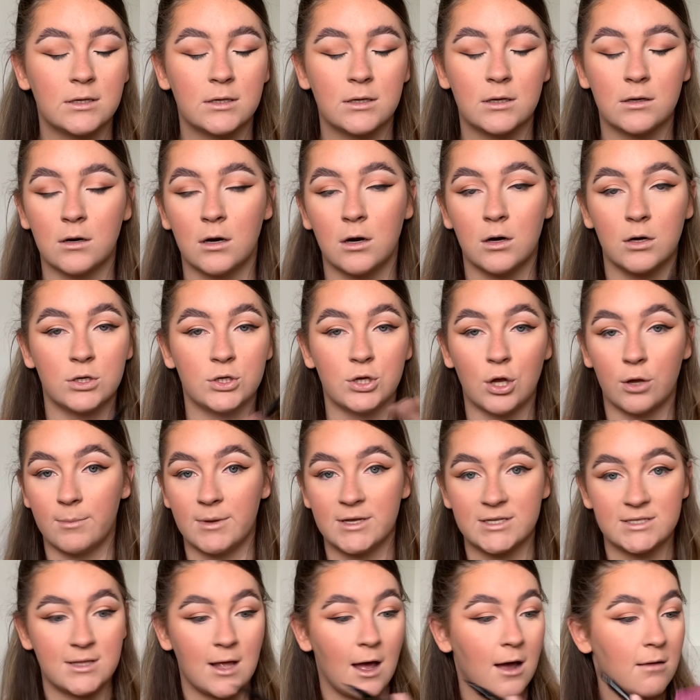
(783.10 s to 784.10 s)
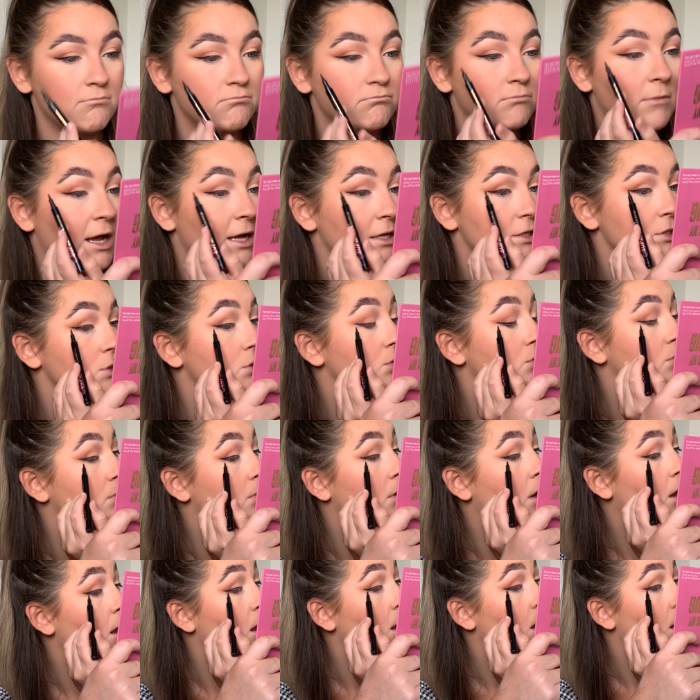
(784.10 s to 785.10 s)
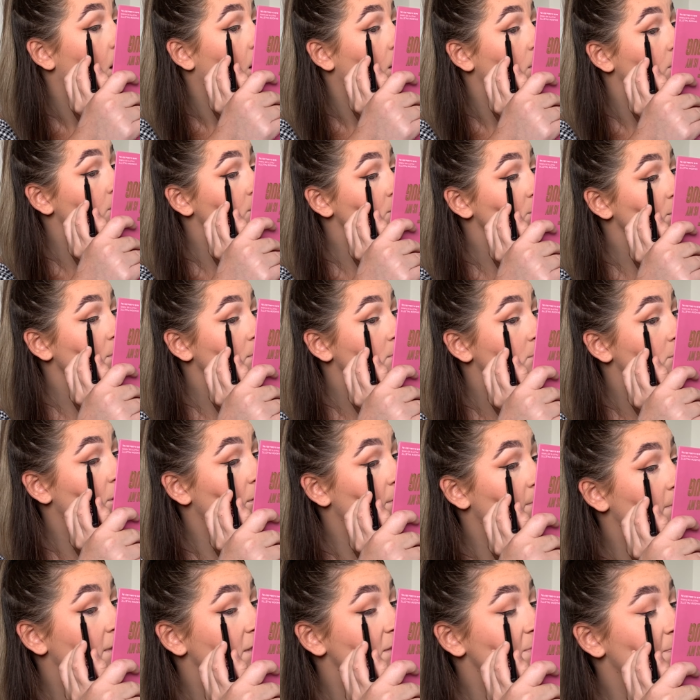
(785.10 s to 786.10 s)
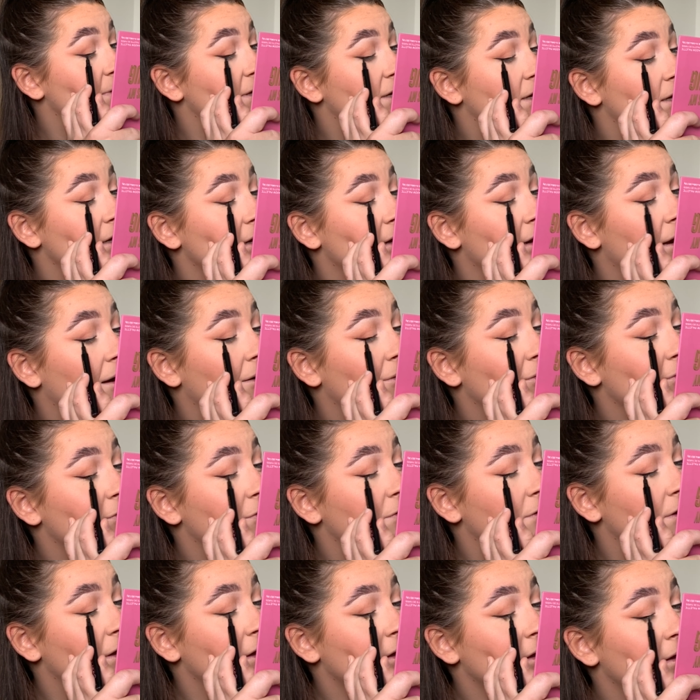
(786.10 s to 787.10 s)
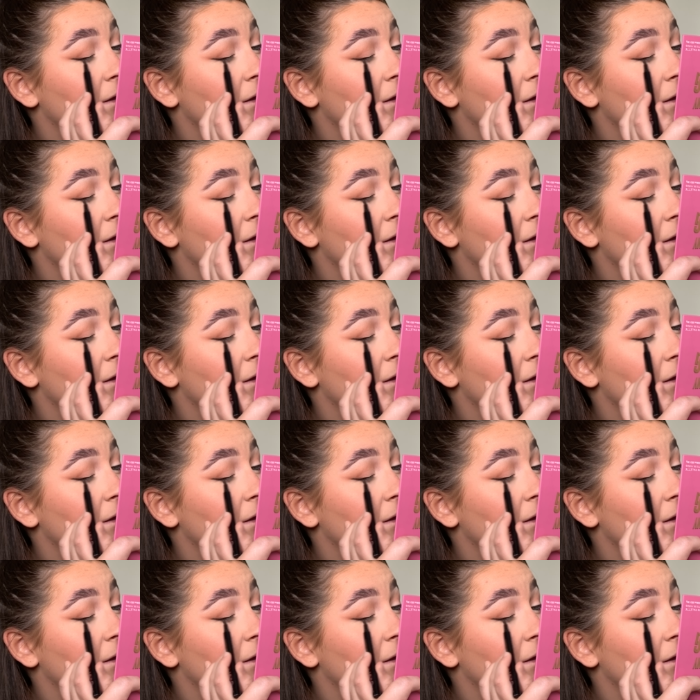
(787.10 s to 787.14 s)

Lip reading: I don't miss that at all. I also don't miss picking an outfit.